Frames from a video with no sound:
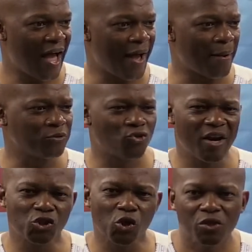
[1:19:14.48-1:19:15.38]
I'm just
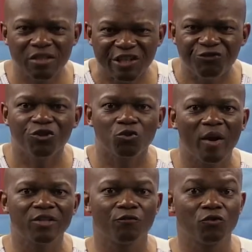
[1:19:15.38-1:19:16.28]
trying to show you different
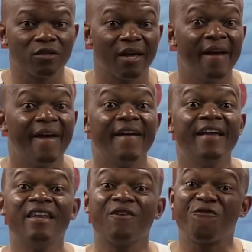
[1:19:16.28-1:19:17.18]
ways of using it.
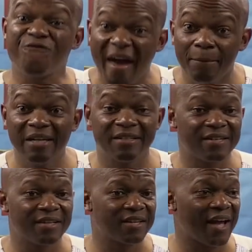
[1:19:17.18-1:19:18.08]
In a family
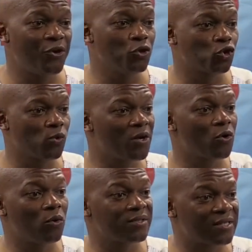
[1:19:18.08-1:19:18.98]
setting, I know Juan
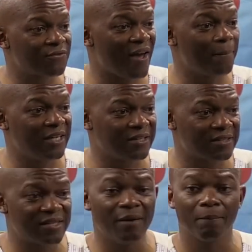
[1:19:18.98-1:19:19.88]
calls his family his
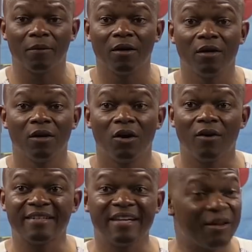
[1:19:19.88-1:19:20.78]
team,
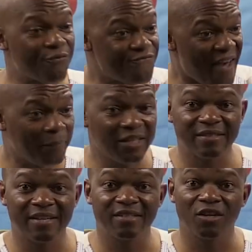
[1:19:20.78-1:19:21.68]
right? In a family
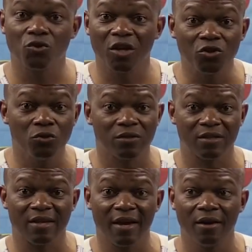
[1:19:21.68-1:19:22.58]
setting, you can use
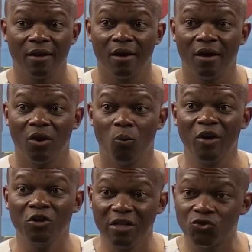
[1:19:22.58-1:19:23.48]
this,
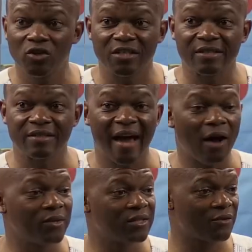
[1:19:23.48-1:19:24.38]
where you literally sit
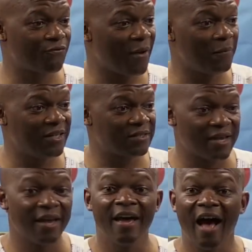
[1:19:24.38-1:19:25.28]
down as a family and
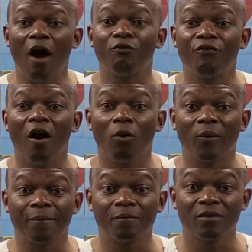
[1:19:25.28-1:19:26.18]
say, how far are we?